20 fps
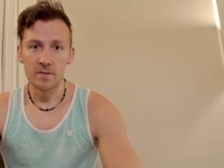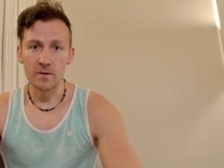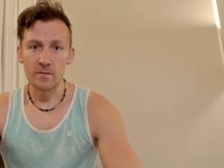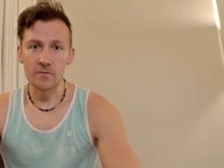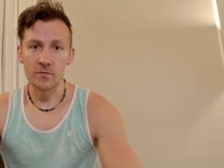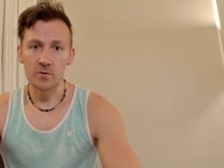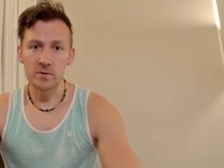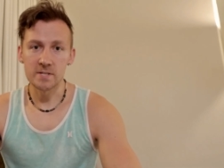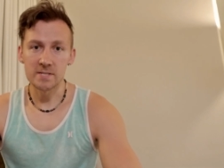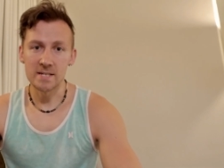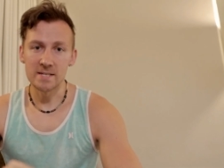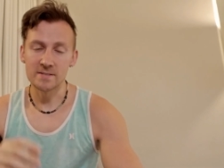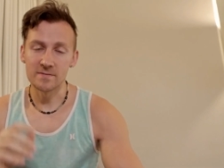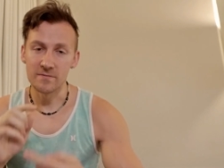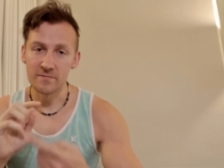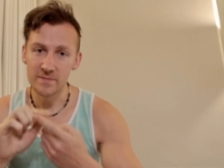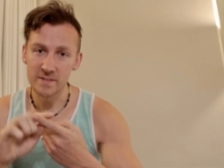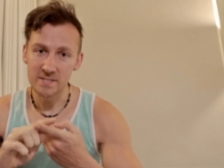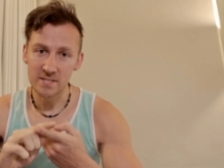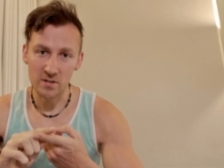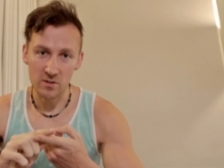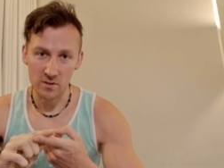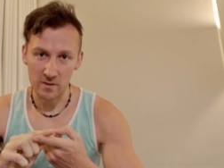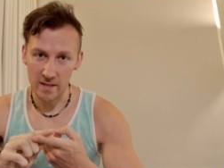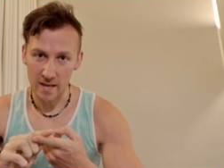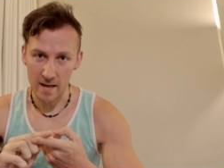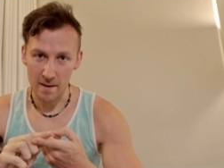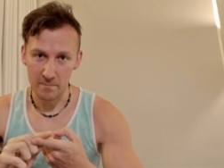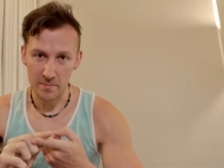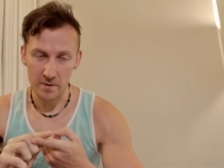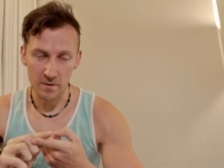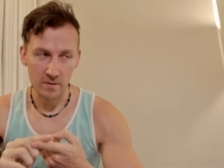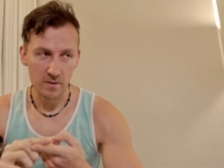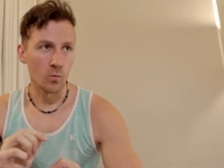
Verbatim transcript: The first is physical capital,